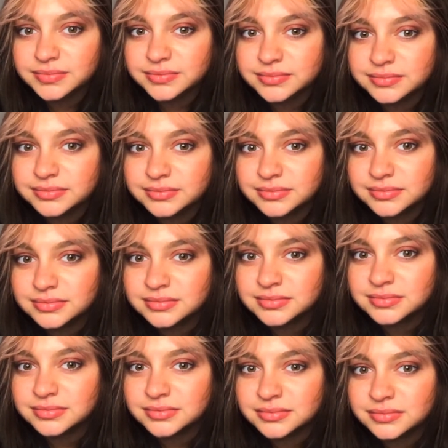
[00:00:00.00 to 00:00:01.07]

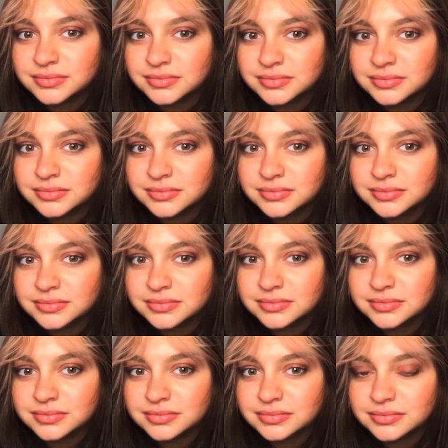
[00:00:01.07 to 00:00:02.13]

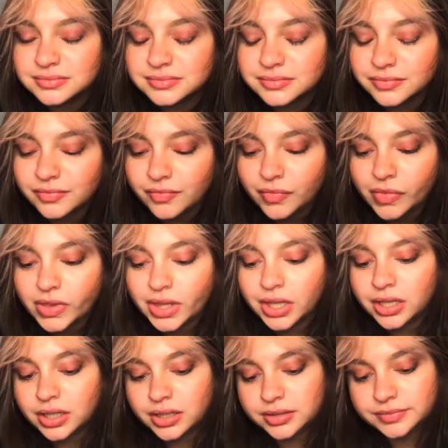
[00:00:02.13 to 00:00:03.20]

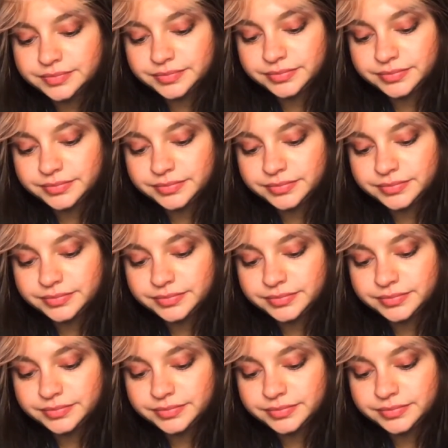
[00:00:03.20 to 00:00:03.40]
No one is speaking in this clip.